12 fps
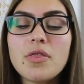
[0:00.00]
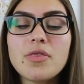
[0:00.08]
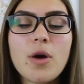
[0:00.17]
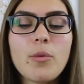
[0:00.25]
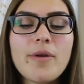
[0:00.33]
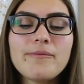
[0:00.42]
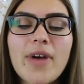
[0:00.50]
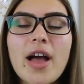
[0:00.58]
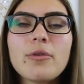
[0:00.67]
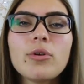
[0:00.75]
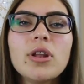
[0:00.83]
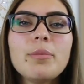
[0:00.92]
that went
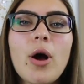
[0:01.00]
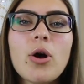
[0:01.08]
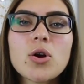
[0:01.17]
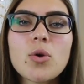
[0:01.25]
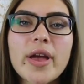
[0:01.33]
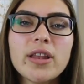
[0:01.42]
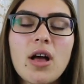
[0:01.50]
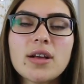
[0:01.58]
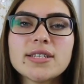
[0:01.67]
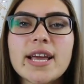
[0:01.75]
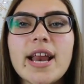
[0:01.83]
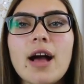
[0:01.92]
viral about her weight
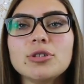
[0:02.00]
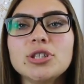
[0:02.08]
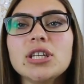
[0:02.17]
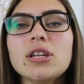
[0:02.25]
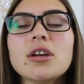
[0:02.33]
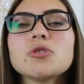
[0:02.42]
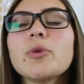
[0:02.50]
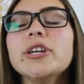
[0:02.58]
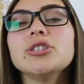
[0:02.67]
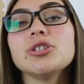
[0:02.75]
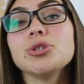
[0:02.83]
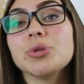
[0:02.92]
loss and how she lost
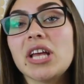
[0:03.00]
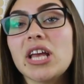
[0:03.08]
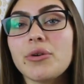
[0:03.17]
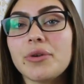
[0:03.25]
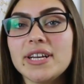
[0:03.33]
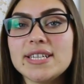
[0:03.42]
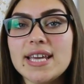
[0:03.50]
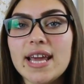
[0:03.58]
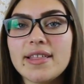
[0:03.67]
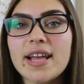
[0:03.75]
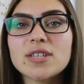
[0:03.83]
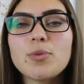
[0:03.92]
weight just drinking green tea
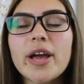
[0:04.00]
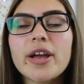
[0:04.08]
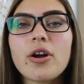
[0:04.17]
and that's why